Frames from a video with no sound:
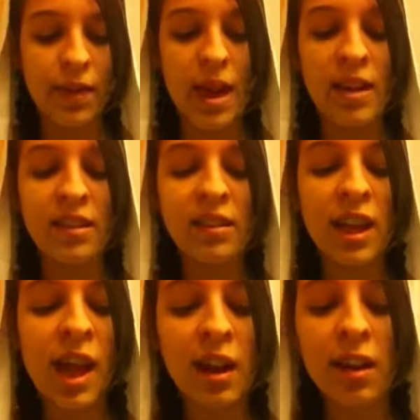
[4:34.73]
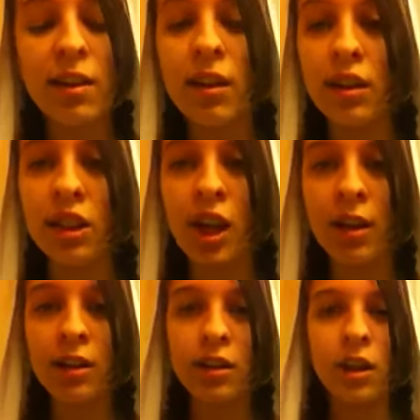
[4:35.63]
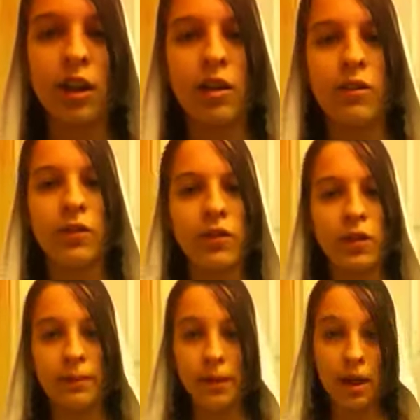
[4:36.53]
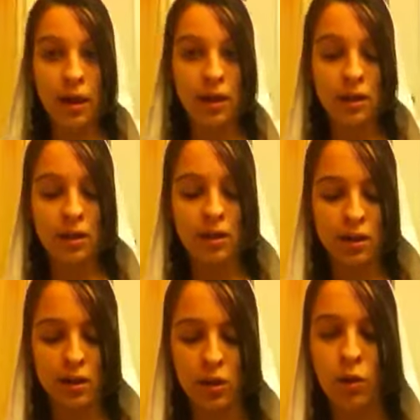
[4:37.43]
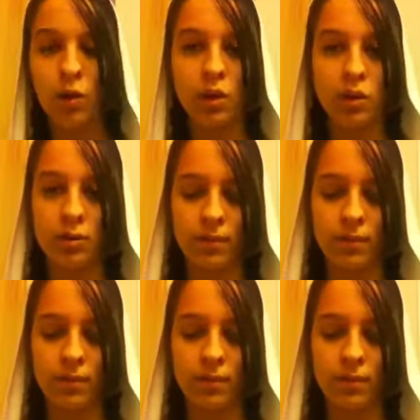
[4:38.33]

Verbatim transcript: is the character gender female? No.